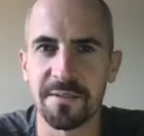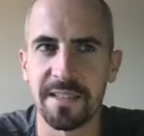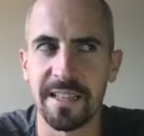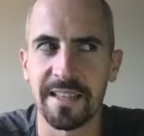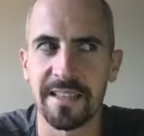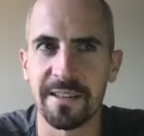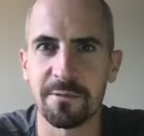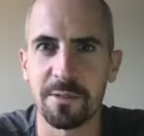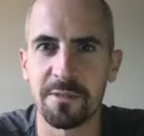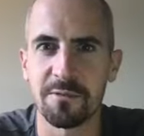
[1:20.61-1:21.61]
And that that
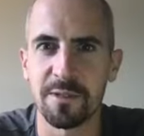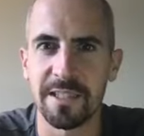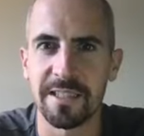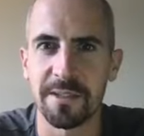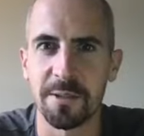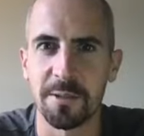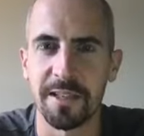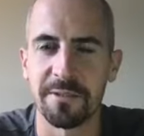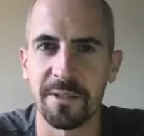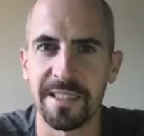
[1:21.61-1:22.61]
was really cool.
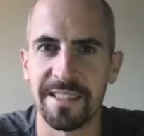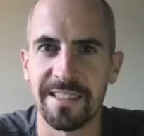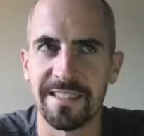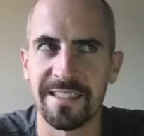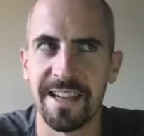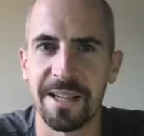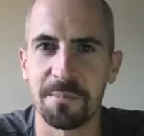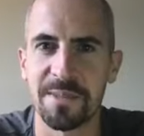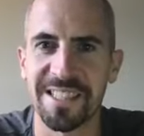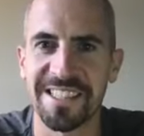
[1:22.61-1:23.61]
That really
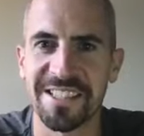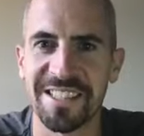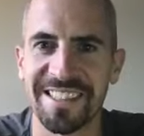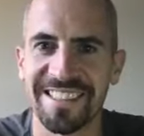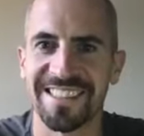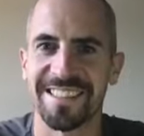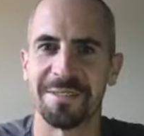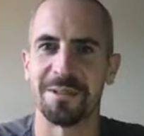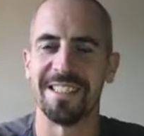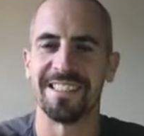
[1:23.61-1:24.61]
helped actually uh,
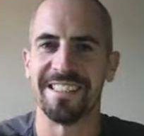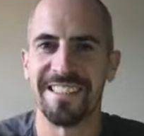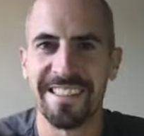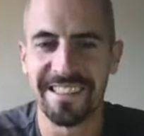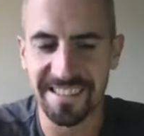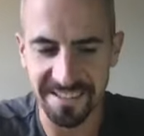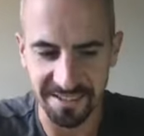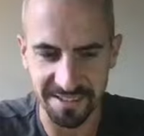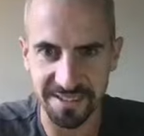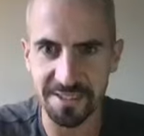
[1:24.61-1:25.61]
when you're
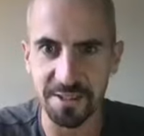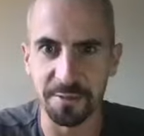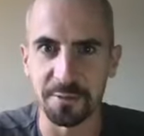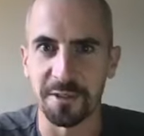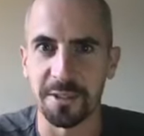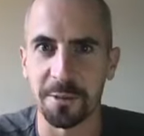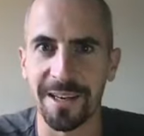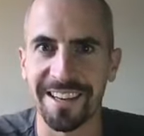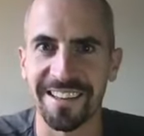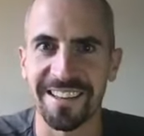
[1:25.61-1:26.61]
of oh, suffering
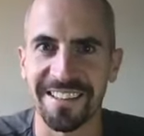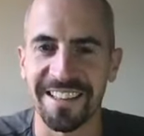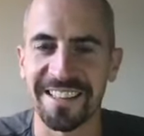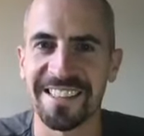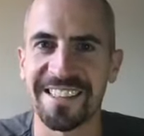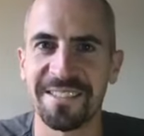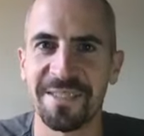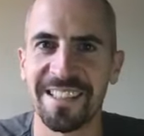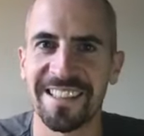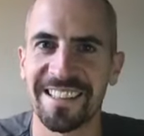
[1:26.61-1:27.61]
quite a lot. That is even
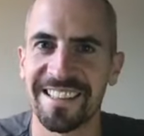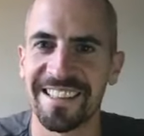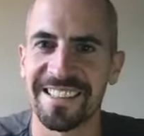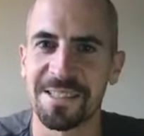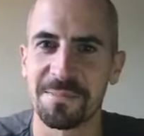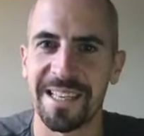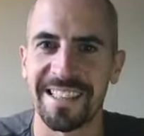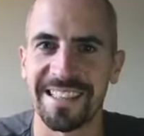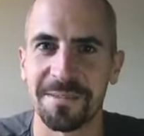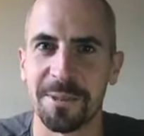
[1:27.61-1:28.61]
a little like
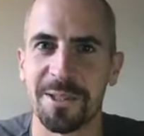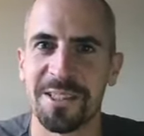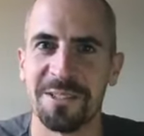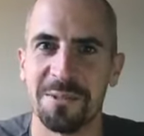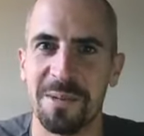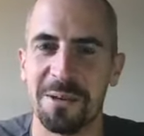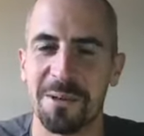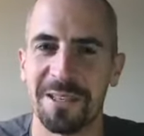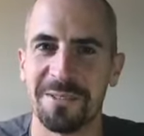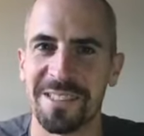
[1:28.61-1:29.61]
smiley emoji from my
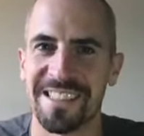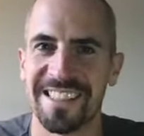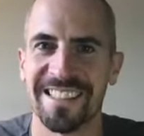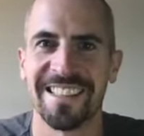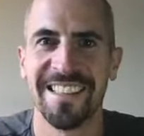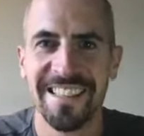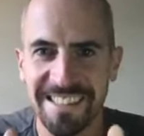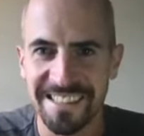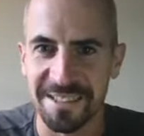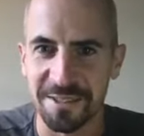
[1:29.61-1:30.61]
wife is like,
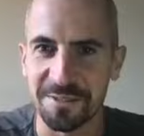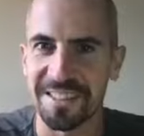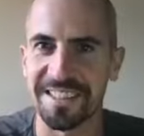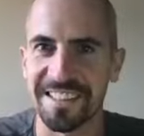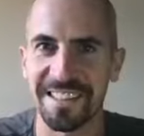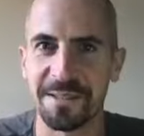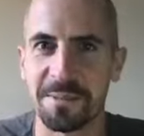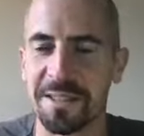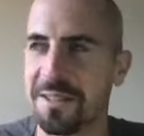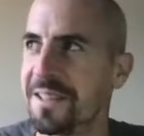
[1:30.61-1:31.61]
it's enough to keep
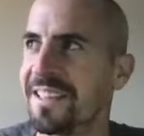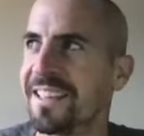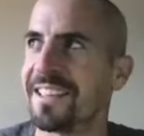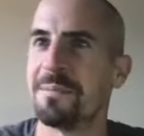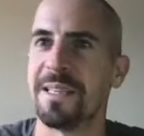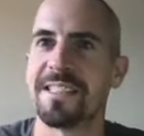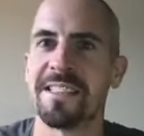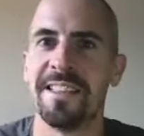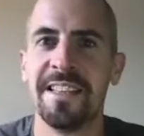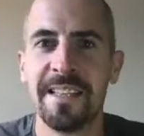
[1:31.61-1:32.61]
you going a little bit.
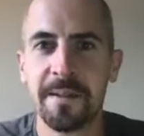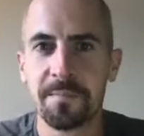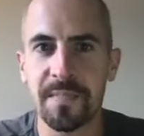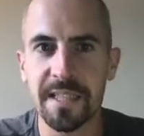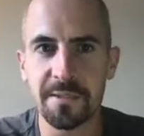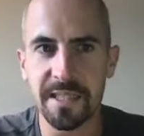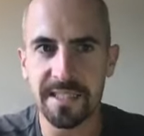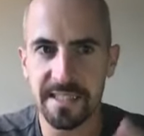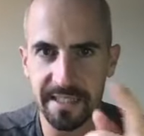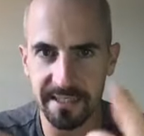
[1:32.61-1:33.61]
So that's why I
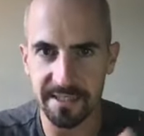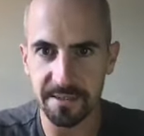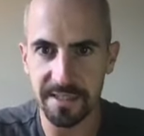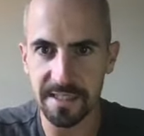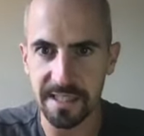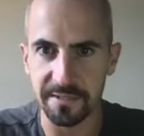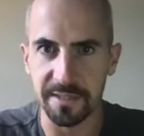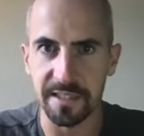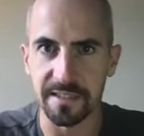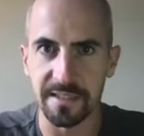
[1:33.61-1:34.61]
decided to do this live
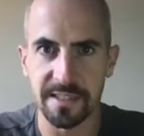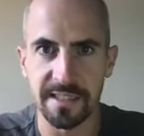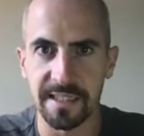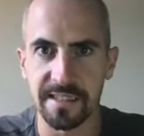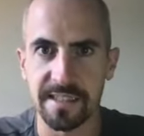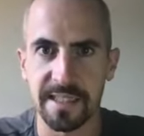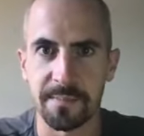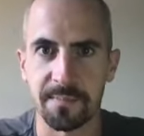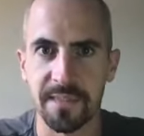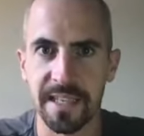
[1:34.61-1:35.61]
video today because
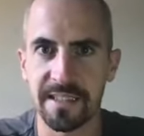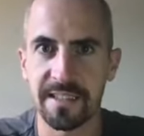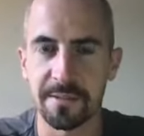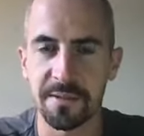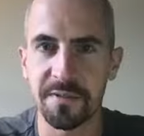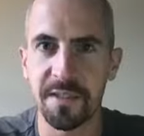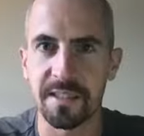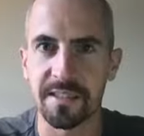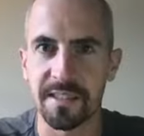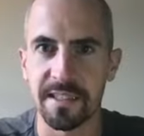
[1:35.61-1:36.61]
um, I don't know, it was fun.
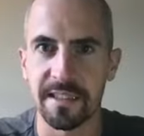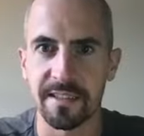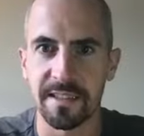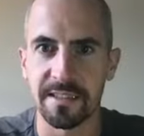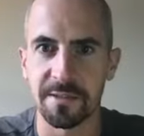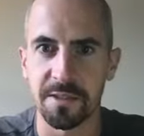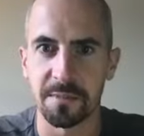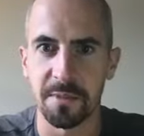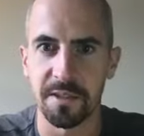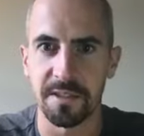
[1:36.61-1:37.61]
So I thought I'd do some
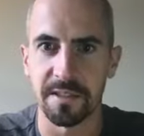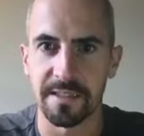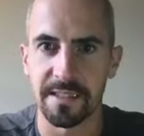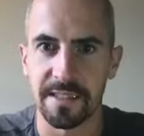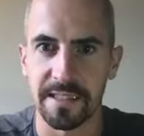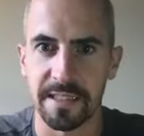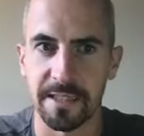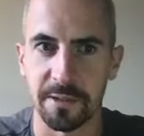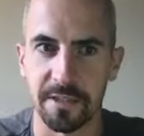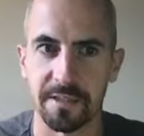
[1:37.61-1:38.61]
more and see
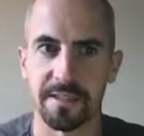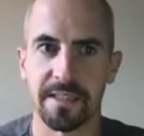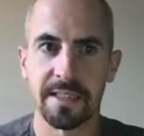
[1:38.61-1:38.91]
how it goes.